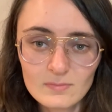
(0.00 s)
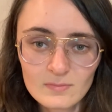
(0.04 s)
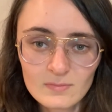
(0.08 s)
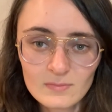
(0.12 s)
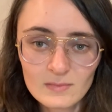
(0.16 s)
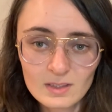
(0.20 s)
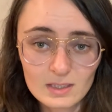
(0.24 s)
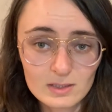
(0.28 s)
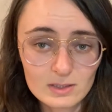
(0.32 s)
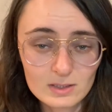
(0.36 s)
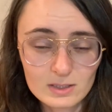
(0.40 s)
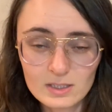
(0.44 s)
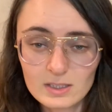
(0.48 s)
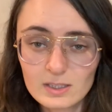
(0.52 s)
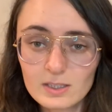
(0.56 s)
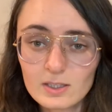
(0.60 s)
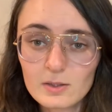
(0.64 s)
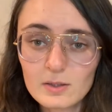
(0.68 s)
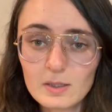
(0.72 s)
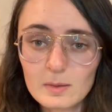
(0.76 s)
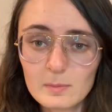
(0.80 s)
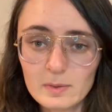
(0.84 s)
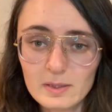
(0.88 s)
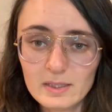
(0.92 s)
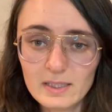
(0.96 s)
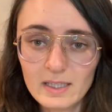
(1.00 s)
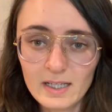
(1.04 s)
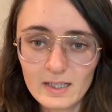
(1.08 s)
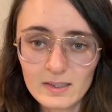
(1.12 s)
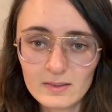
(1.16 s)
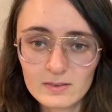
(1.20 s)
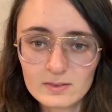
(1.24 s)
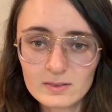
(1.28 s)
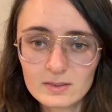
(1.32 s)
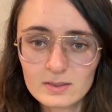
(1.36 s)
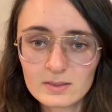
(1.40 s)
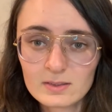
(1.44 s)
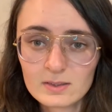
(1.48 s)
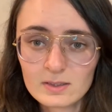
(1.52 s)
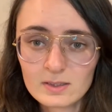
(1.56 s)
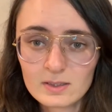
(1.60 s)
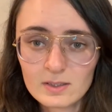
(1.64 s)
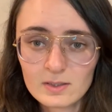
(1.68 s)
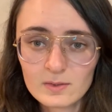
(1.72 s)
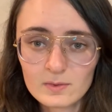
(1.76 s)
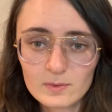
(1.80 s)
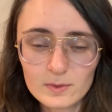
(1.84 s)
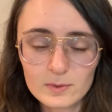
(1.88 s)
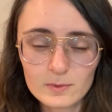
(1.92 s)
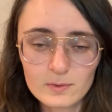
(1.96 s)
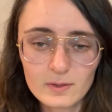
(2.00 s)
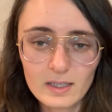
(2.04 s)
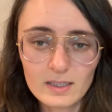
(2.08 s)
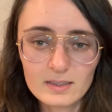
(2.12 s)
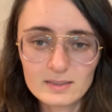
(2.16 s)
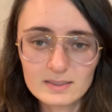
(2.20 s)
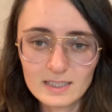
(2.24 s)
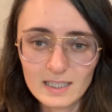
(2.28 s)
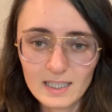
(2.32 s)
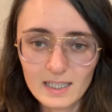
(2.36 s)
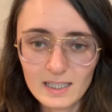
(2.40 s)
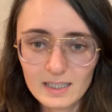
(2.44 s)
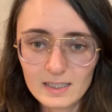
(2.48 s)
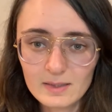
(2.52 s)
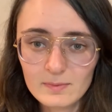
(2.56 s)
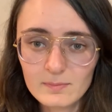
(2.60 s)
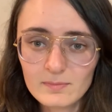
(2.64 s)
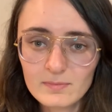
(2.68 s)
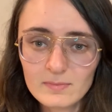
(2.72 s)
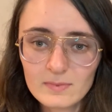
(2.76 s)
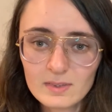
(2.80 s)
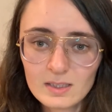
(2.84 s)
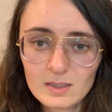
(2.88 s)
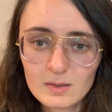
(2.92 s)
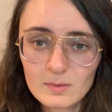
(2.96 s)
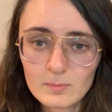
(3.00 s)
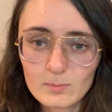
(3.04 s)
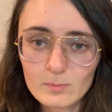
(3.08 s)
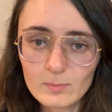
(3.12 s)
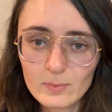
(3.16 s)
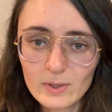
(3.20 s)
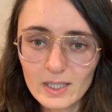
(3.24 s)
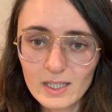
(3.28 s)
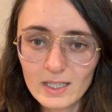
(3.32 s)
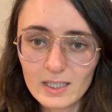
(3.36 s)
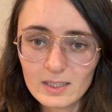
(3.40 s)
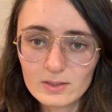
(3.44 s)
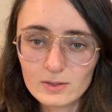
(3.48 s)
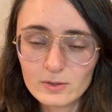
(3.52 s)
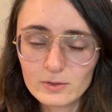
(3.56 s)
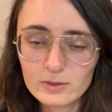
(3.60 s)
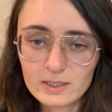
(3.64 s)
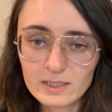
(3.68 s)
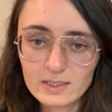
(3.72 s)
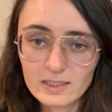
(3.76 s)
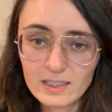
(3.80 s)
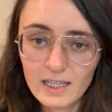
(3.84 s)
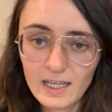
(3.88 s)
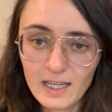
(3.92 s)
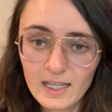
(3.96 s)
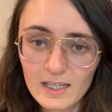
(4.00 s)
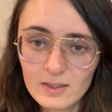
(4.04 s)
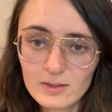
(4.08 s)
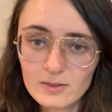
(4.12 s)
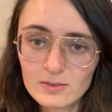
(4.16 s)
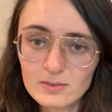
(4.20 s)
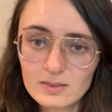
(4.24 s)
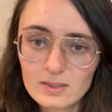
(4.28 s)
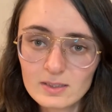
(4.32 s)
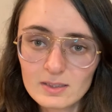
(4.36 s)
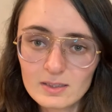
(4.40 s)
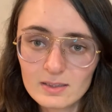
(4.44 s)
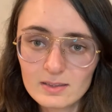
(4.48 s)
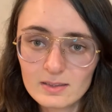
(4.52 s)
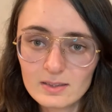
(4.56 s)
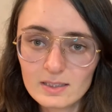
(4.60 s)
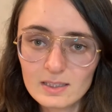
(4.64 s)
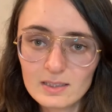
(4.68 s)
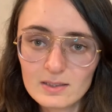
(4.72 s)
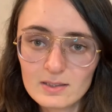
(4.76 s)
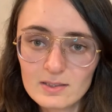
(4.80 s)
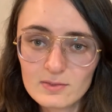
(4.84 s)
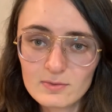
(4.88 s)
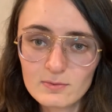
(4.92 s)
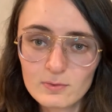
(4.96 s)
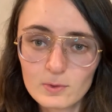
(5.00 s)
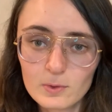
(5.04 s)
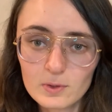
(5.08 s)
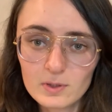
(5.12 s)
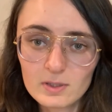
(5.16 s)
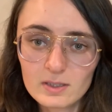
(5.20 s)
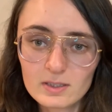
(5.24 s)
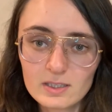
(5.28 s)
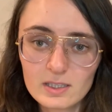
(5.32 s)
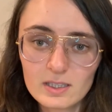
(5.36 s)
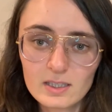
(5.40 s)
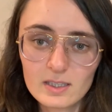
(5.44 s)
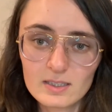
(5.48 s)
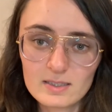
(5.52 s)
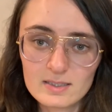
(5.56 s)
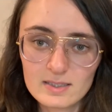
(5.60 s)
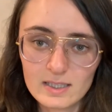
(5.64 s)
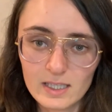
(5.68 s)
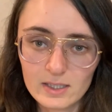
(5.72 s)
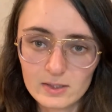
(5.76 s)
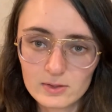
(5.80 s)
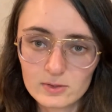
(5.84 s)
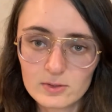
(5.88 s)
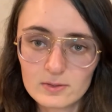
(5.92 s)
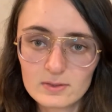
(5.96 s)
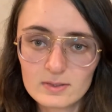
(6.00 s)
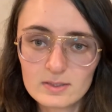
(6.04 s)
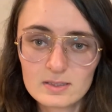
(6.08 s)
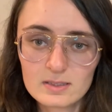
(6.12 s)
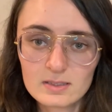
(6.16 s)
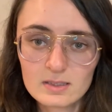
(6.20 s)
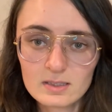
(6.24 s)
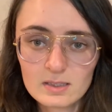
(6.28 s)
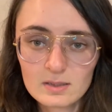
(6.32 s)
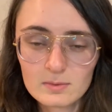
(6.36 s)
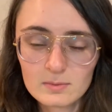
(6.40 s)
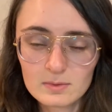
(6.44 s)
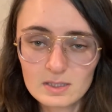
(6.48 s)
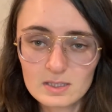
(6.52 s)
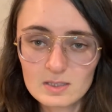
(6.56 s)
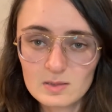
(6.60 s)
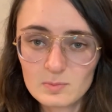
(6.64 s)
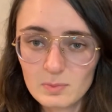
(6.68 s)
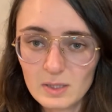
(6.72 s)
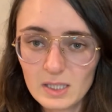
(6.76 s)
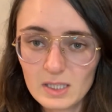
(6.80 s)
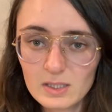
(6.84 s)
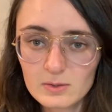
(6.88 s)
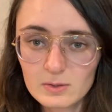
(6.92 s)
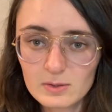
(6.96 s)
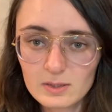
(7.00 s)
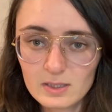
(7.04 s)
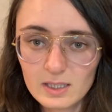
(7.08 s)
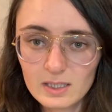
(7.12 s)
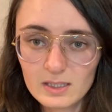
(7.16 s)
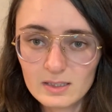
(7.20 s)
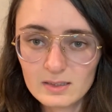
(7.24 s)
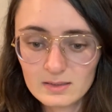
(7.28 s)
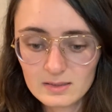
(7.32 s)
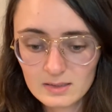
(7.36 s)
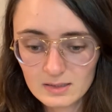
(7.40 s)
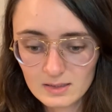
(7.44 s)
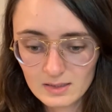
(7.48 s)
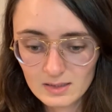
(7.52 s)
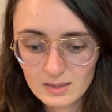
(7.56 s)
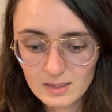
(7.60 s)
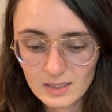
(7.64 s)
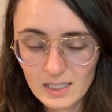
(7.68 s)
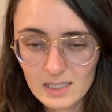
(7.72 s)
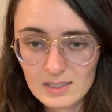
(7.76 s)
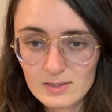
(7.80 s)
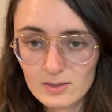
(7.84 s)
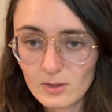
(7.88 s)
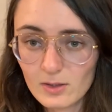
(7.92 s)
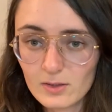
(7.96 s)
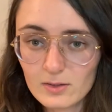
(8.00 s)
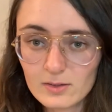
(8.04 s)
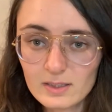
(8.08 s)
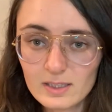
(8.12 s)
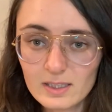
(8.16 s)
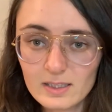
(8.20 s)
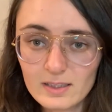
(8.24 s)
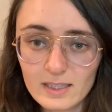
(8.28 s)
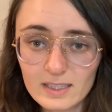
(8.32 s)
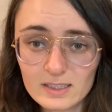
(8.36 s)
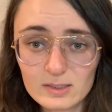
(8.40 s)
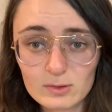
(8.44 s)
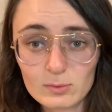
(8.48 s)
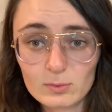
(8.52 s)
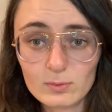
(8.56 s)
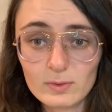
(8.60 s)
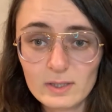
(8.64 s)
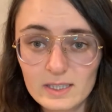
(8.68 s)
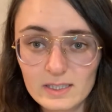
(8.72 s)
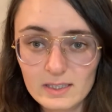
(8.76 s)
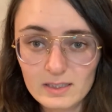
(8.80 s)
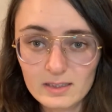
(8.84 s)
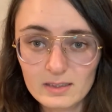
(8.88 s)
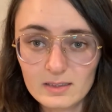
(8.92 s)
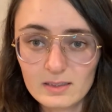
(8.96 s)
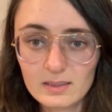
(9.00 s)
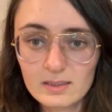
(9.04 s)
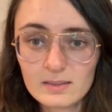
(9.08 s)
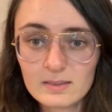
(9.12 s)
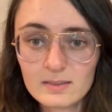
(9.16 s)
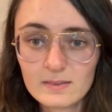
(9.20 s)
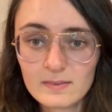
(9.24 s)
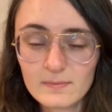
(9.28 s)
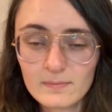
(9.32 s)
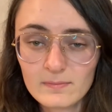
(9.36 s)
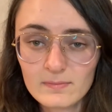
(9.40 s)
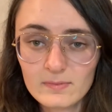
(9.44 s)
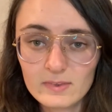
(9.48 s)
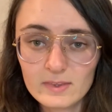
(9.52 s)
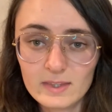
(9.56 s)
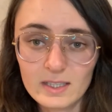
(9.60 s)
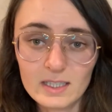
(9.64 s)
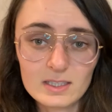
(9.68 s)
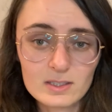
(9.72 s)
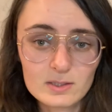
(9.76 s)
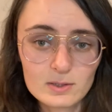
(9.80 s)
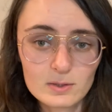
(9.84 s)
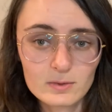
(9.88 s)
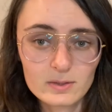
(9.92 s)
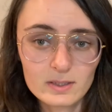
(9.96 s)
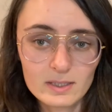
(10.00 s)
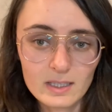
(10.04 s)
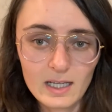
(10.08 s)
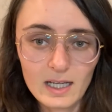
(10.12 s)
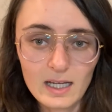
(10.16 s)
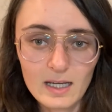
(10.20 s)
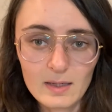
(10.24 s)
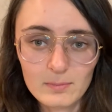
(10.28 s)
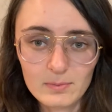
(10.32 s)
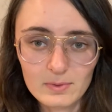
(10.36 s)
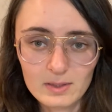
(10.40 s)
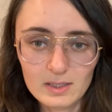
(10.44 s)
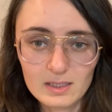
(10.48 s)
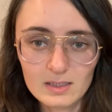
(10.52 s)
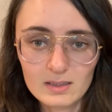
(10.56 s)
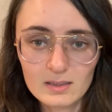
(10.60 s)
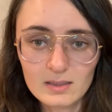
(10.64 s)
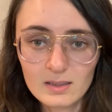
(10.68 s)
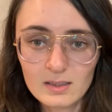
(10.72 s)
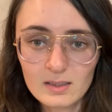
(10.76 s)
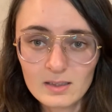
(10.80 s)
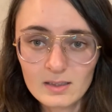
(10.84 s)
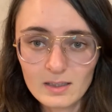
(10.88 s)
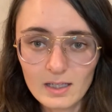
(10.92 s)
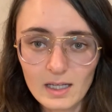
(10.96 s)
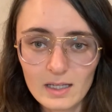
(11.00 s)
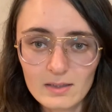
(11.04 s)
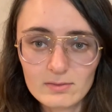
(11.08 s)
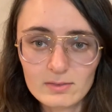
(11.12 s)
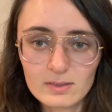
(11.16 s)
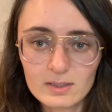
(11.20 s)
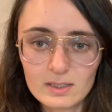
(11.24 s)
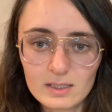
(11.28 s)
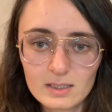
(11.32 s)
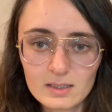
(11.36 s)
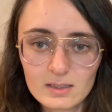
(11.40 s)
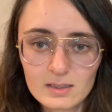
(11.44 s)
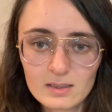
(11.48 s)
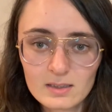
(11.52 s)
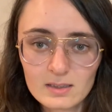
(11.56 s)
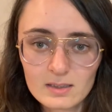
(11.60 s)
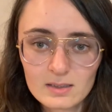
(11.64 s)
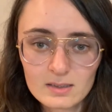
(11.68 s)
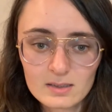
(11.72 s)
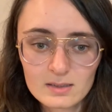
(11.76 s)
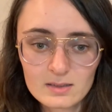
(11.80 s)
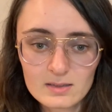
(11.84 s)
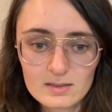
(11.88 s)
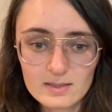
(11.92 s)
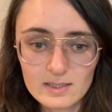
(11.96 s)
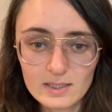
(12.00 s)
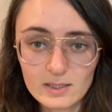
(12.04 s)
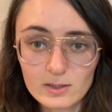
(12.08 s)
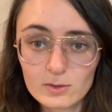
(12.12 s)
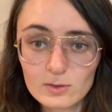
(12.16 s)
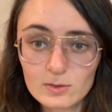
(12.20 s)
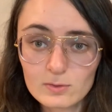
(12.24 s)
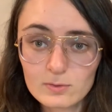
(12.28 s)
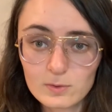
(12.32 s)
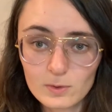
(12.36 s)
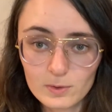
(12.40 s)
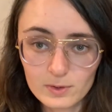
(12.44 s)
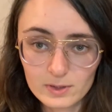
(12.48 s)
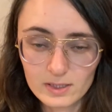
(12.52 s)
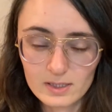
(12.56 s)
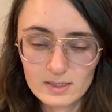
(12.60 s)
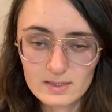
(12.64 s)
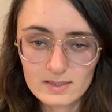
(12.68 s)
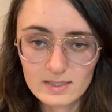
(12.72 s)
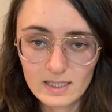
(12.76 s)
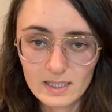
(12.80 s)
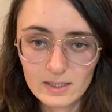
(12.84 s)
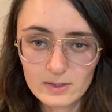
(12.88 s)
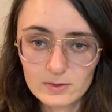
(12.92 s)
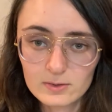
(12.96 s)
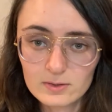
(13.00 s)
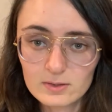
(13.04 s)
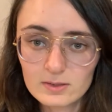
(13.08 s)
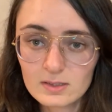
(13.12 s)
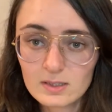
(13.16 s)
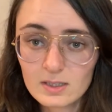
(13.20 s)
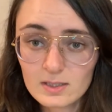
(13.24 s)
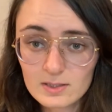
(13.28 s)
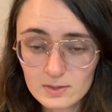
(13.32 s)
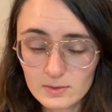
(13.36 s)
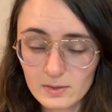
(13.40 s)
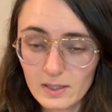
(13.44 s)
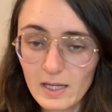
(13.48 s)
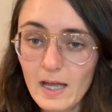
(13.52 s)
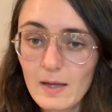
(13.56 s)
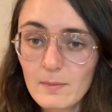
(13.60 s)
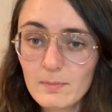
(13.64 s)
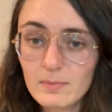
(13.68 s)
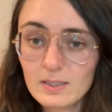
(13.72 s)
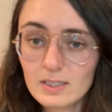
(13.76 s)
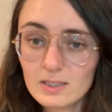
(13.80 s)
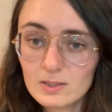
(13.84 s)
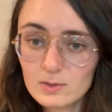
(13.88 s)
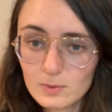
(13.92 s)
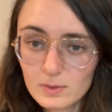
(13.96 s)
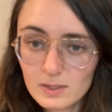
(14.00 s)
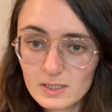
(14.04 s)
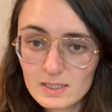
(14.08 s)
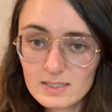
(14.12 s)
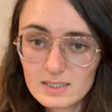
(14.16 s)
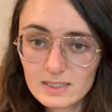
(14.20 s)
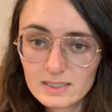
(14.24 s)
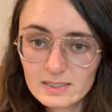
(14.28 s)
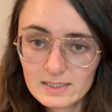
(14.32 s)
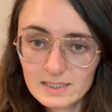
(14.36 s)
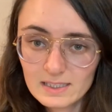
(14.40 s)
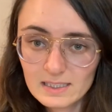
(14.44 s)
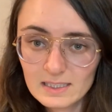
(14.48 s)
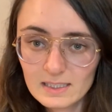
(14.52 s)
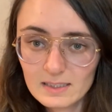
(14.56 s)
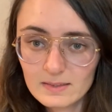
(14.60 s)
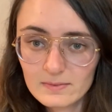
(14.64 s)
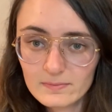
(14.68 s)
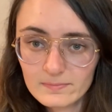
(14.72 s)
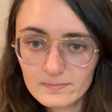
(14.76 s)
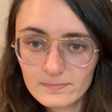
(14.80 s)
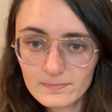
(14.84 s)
going to go up and down throughout time, but you can count on these 4-year cycles, because Bitcoin, it's already like written that it's going to happen every single 4-year cycle. So it happened in 2016,